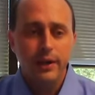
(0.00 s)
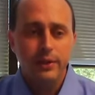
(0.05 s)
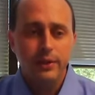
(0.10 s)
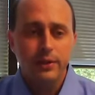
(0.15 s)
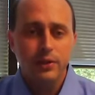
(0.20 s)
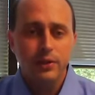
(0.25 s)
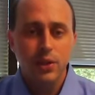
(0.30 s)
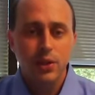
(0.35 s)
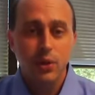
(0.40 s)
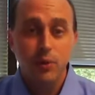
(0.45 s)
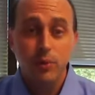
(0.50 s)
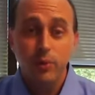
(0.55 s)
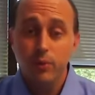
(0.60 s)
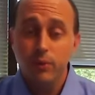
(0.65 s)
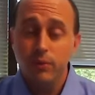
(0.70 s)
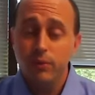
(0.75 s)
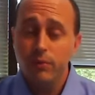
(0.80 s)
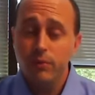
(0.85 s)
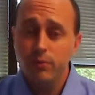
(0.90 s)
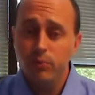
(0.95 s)
So
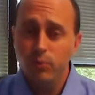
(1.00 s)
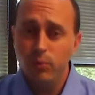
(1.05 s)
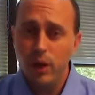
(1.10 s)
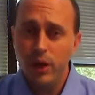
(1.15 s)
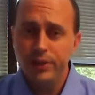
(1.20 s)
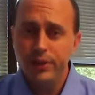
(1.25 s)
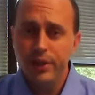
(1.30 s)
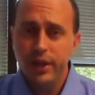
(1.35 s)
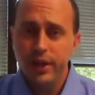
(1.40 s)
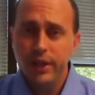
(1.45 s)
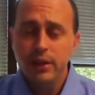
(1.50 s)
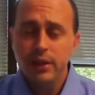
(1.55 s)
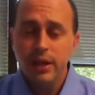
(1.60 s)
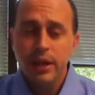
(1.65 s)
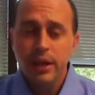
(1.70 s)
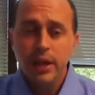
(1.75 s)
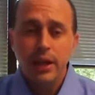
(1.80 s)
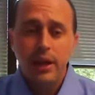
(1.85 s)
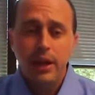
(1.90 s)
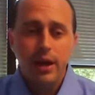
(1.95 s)
well done.
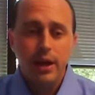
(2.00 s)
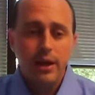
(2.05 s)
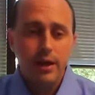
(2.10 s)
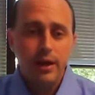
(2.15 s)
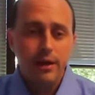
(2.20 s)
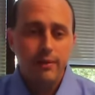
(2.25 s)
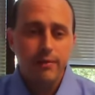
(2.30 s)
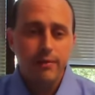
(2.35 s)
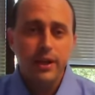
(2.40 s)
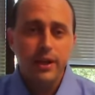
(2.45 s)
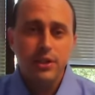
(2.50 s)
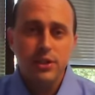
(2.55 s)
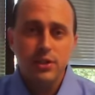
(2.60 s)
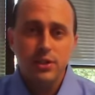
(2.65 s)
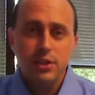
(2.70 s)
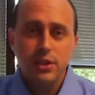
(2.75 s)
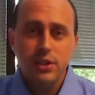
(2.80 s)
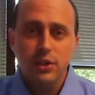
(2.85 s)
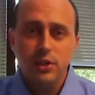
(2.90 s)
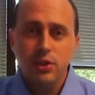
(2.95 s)
If I could
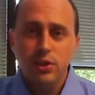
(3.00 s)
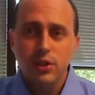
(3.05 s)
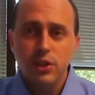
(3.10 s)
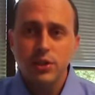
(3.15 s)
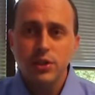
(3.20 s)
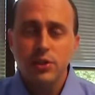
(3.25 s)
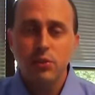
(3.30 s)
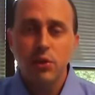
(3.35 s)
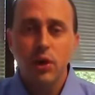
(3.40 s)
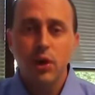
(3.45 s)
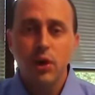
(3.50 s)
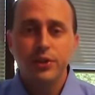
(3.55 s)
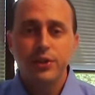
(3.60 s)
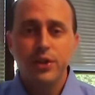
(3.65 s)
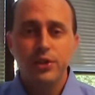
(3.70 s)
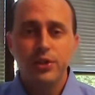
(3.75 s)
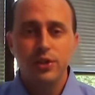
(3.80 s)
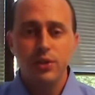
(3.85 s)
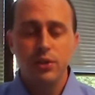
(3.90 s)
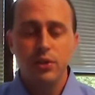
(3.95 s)
just encourage you all
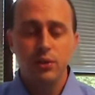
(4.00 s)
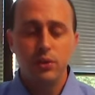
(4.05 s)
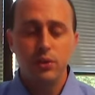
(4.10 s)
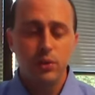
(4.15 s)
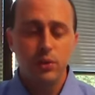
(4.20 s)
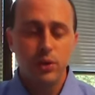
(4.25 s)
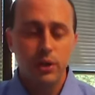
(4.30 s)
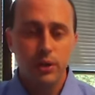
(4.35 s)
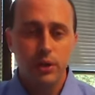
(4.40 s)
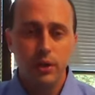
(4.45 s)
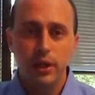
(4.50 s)
to do